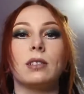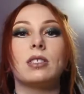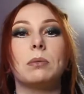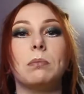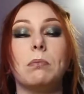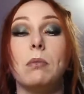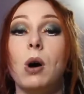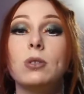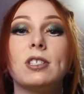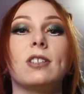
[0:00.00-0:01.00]
It's
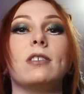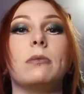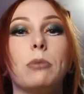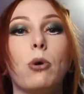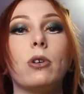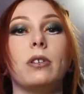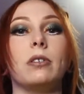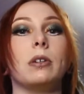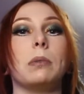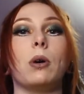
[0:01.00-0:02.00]
mostly important
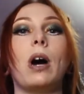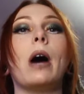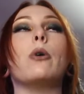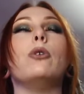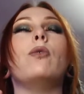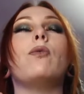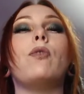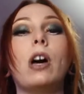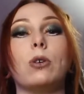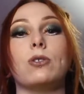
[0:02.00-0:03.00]
about how you
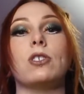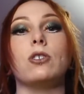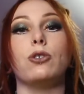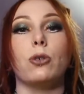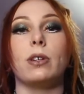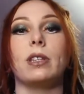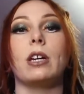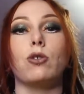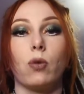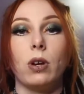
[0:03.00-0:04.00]
felt during
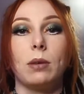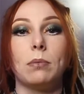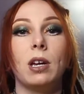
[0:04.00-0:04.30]
that dream.